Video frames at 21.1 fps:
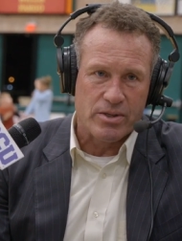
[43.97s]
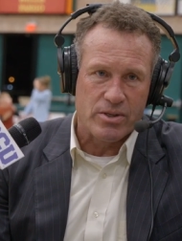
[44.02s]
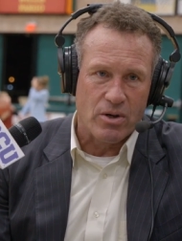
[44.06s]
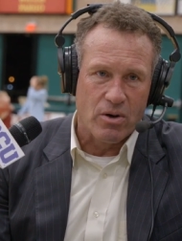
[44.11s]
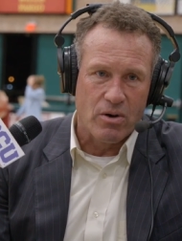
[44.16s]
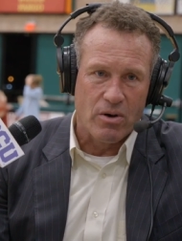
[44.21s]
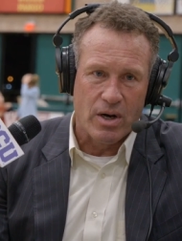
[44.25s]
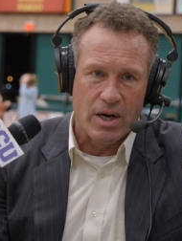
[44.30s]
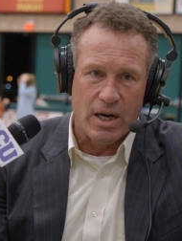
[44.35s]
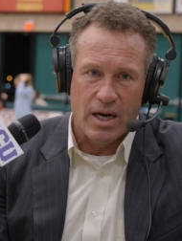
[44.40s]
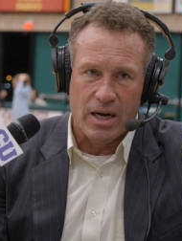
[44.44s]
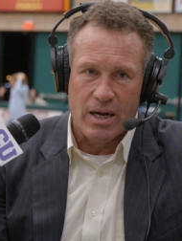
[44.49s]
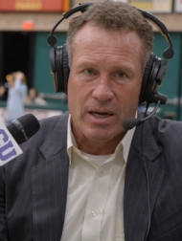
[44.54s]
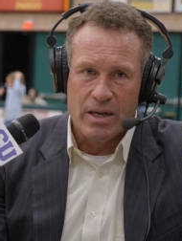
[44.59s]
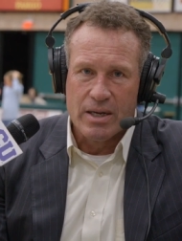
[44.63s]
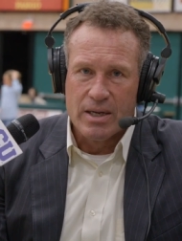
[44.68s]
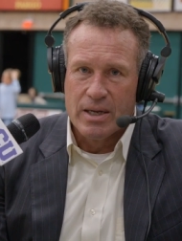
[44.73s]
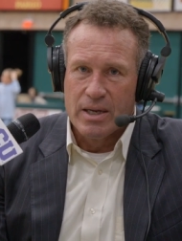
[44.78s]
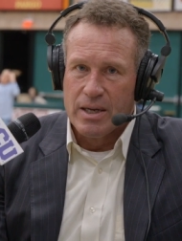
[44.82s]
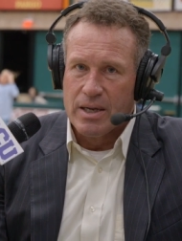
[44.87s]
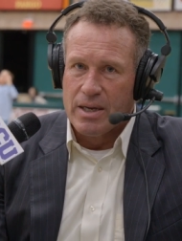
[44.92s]
So,
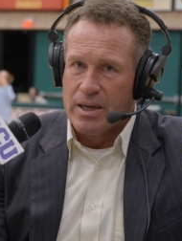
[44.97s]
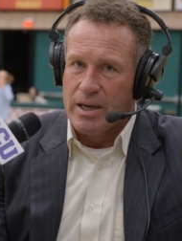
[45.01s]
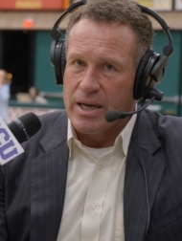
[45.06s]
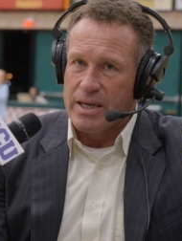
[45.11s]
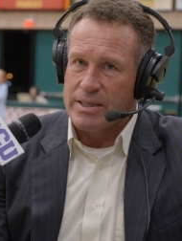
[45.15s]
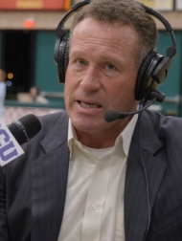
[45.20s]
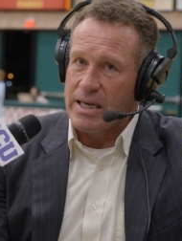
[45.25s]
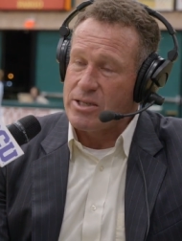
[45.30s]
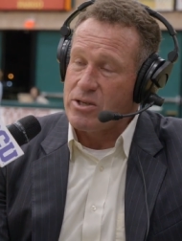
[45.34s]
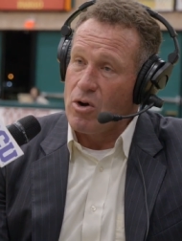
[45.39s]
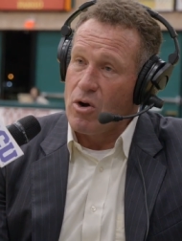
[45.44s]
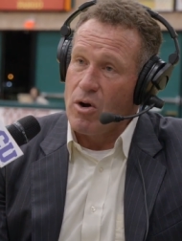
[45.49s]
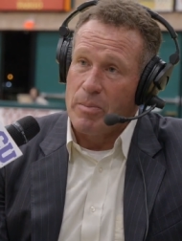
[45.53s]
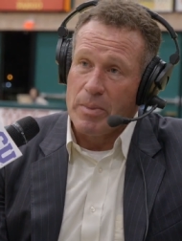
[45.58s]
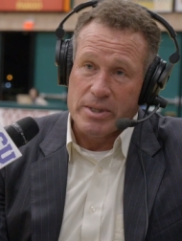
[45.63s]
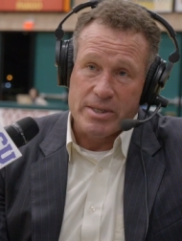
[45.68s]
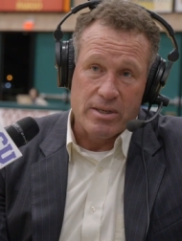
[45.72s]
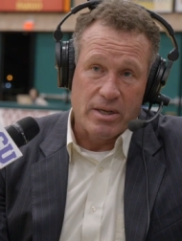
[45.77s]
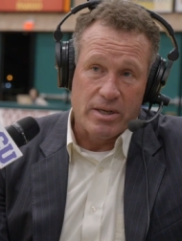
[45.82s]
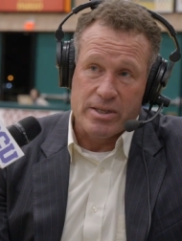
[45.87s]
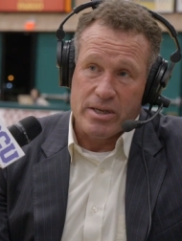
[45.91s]
uh, as I told
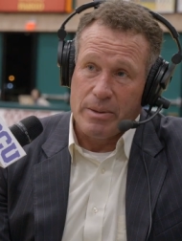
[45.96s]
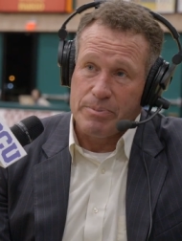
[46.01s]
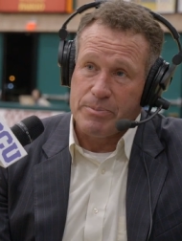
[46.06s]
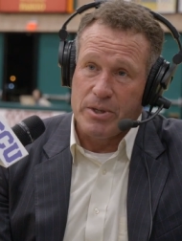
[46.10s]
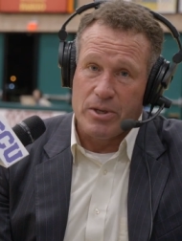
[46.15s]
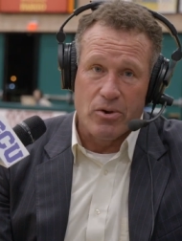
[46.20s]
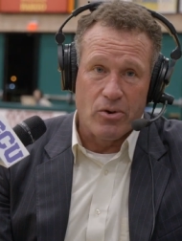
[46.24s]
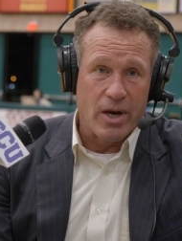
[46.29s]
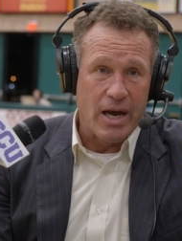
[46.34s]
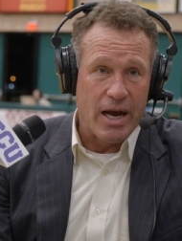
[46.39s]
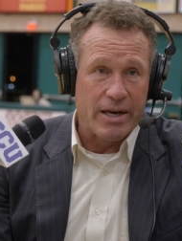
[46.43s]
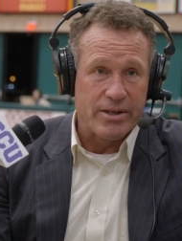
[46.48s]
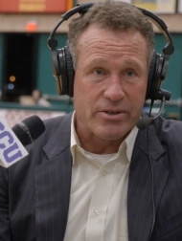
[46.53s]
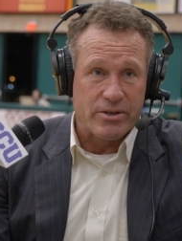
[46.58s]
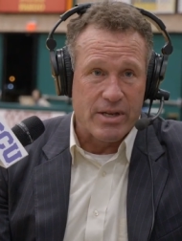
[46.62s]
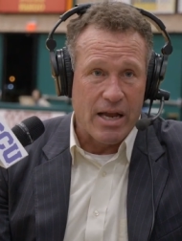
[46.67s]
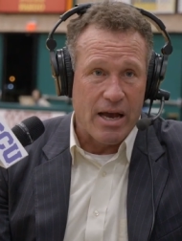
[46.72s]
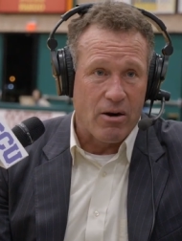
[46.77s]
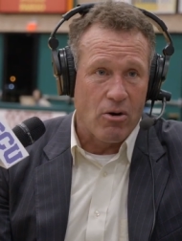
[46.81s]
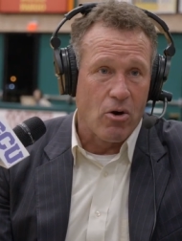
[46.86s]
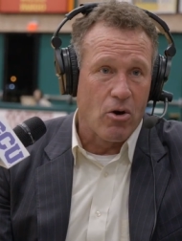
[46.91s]
them, it's, it's, up to you guys.
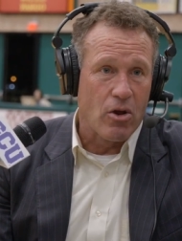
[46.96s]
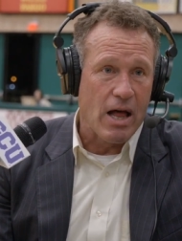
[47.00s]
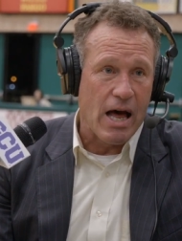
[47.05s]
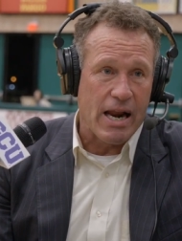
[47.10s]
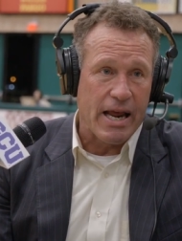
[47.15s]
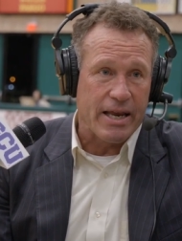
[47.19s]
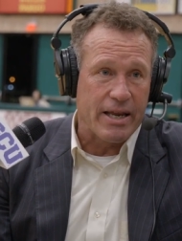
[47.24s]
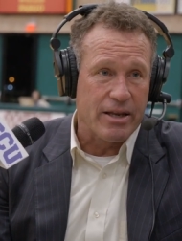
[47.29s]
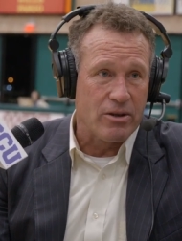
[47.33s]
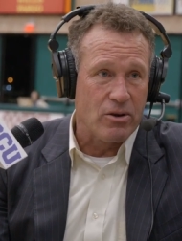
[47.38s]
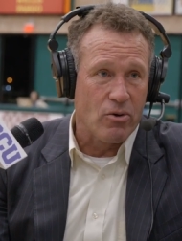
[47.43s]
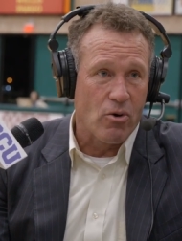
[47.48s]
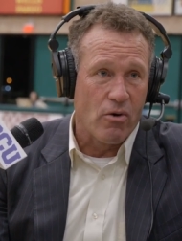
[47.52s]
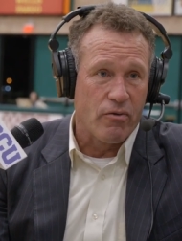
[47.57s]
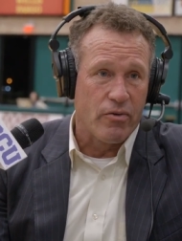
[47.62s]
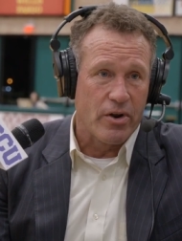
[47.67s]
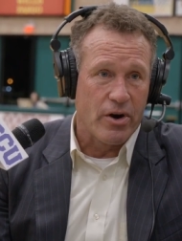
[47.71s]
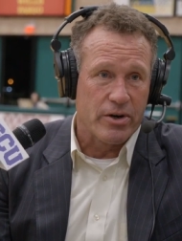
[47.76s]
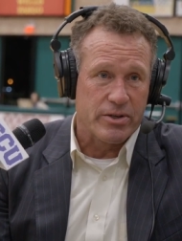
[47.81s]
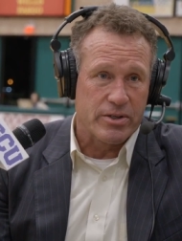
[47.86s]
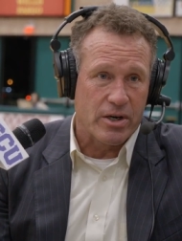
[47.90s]
There's not a whole lot I can do over
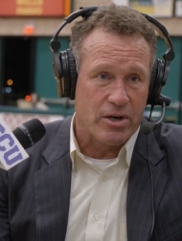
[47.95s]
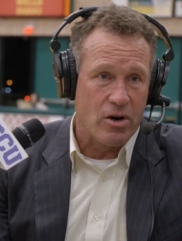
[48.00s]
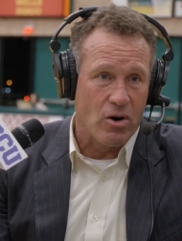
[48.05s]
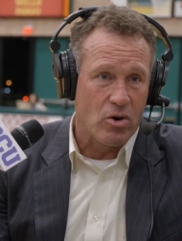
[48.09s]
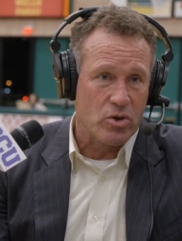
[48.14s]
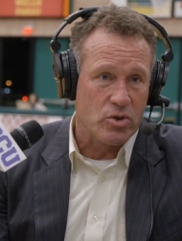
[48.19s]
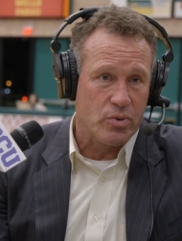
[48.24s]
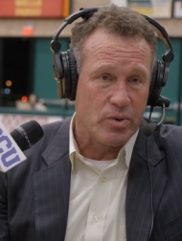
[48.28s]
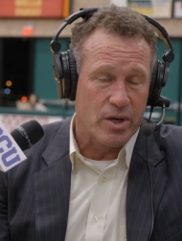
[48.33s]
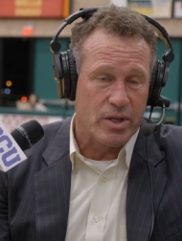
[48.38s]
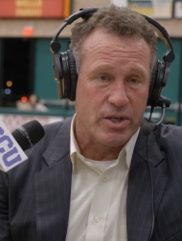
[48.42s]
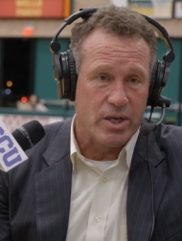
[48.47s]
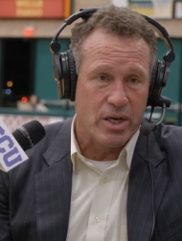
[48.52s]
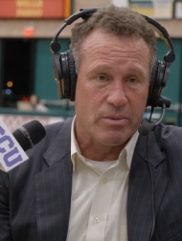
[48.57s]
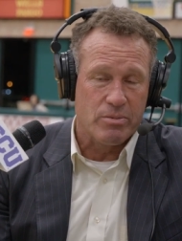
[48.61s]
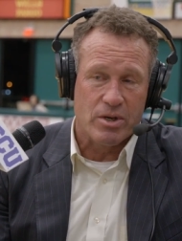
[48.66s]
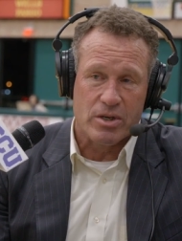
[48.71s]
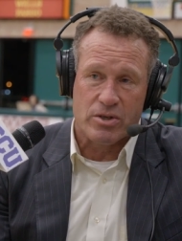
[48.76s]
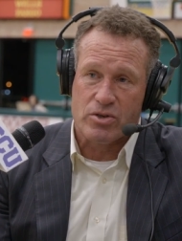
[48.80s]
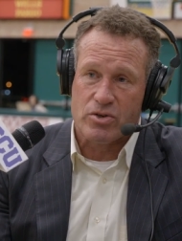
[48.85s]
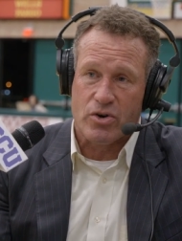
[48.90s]
there. The coach of the
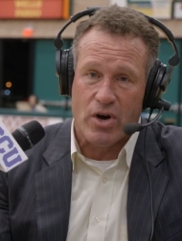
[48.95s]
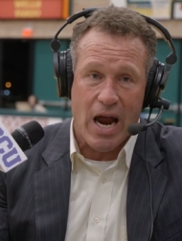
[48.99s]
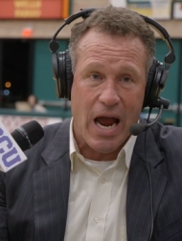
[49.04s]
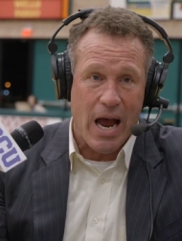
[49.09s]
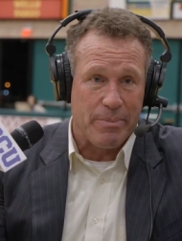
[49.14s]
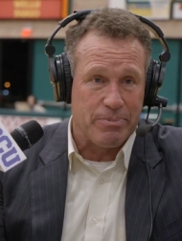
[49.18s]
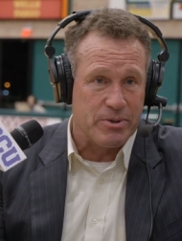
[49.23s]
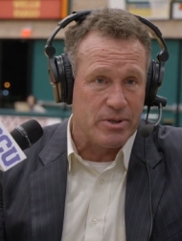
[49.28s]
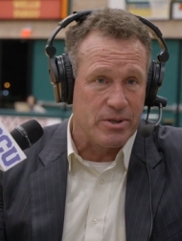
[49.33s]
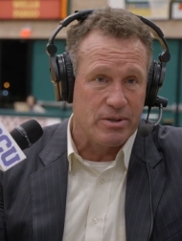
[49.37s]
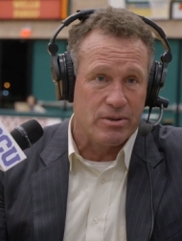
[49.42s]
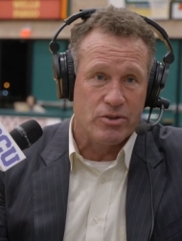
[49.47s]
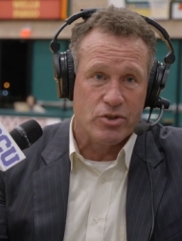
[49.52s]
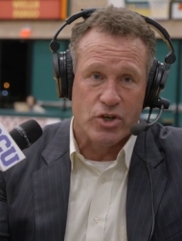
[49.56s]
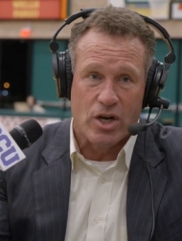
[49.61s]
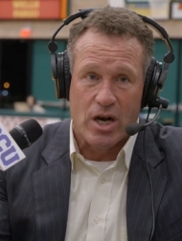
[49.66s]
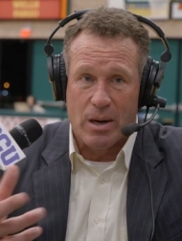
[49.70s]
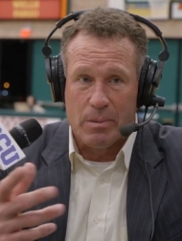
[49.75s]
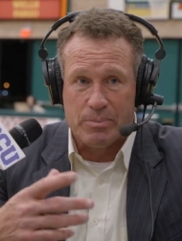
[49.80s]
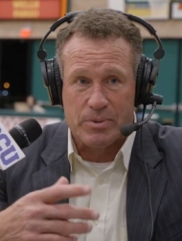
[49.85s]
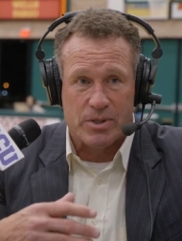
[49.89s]
team just traps and
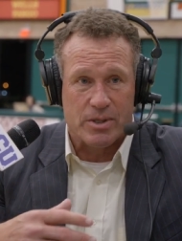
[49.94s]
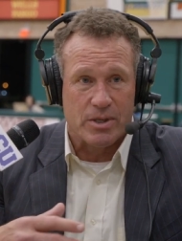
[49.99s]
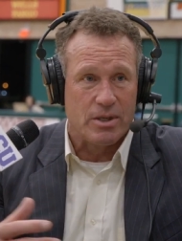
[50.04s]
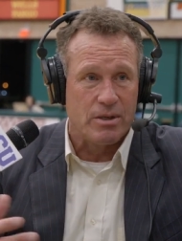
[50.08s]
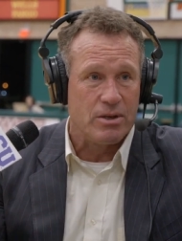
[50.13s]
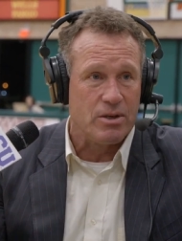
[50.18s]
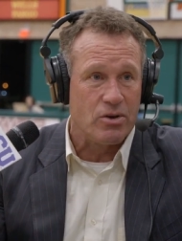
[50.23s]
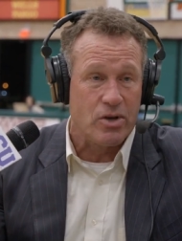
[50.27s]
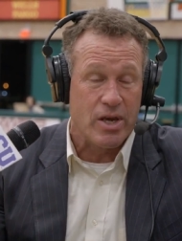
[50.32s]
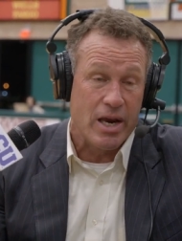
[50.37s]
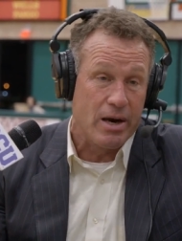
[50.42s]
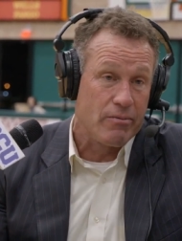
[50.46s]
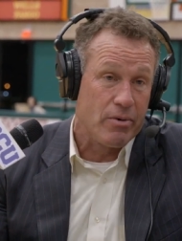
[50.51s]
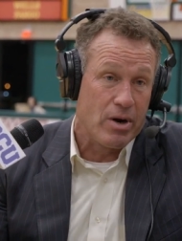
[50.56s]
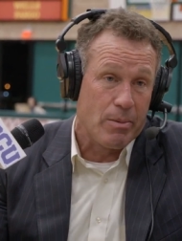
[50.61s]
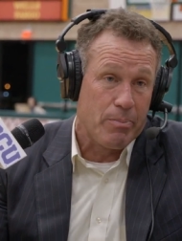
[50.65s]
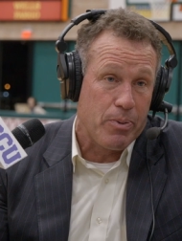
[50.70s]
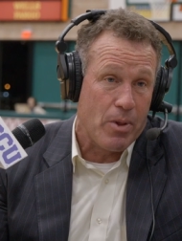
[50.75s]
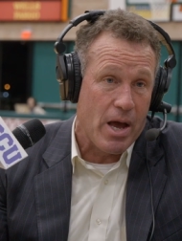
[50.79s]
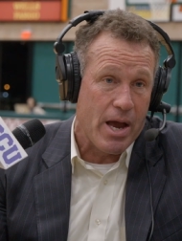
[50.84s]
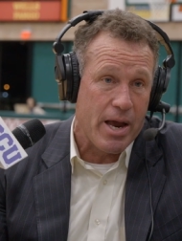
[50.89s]
jumps, and you can't
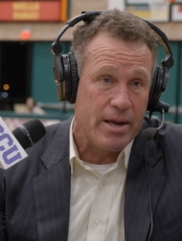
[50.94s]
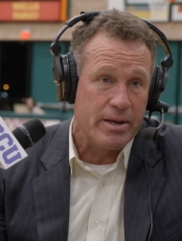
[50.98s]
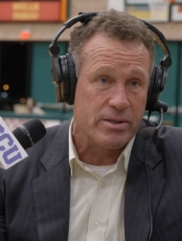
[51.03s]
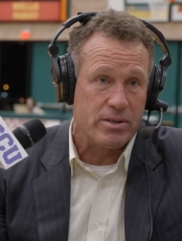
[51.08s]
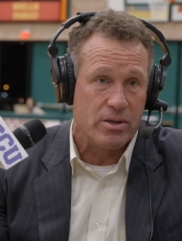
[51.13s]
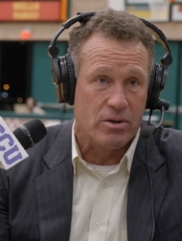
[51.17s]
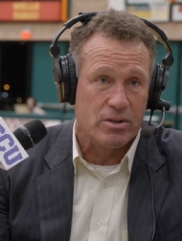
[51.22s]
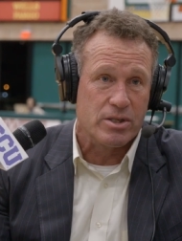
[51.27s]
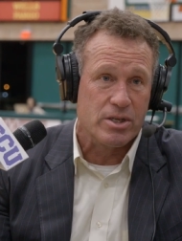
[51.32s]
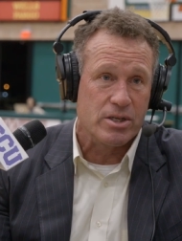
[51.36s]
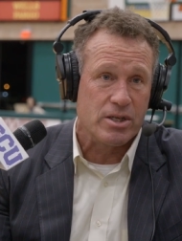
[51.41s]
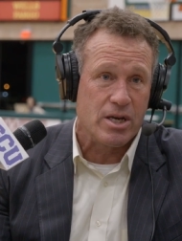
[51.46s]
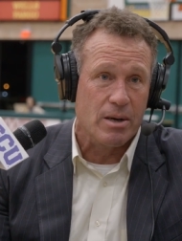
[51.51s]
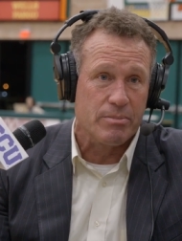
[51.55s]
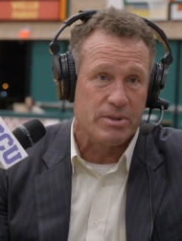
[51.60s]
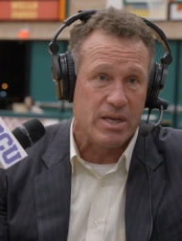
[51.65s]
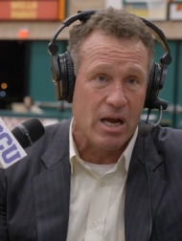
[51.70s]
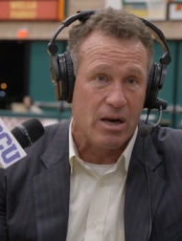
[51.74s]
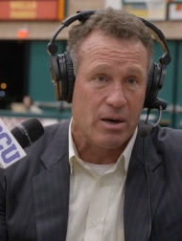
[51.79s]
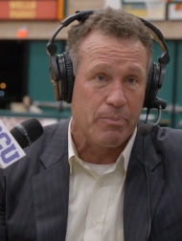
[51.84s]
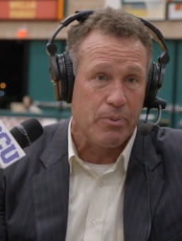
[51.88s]
run a play. So it just
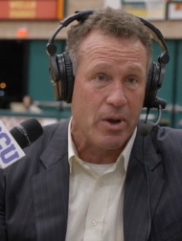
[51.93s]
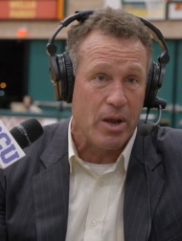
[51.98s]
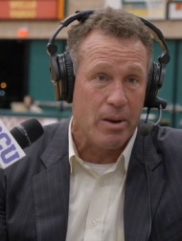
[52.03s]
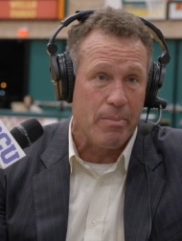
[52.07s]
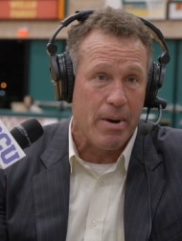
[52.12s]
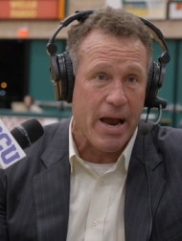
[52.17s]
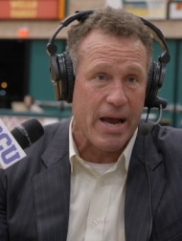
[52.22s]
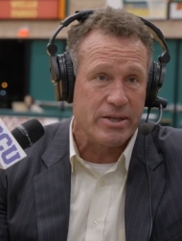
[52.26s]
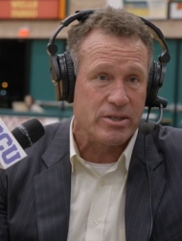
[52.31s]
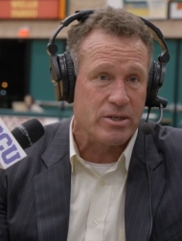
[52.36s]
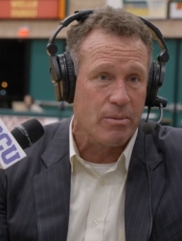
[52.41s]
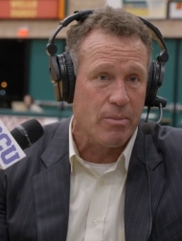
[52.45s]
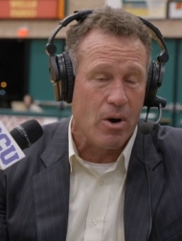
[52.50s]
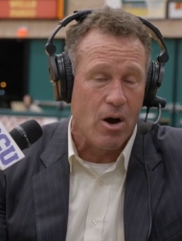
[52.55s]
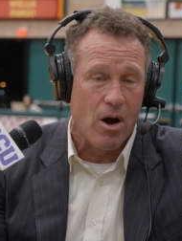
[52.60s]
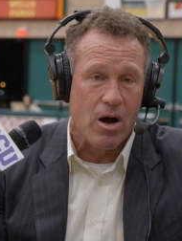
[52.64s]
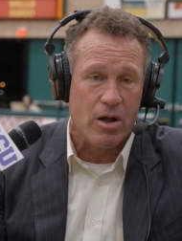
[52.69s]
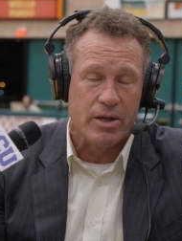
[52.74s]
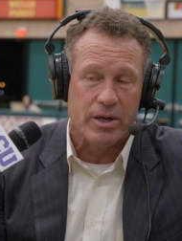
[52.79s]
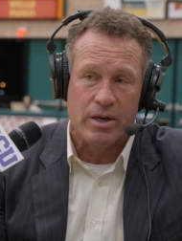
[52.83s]
comes down to playing basketball.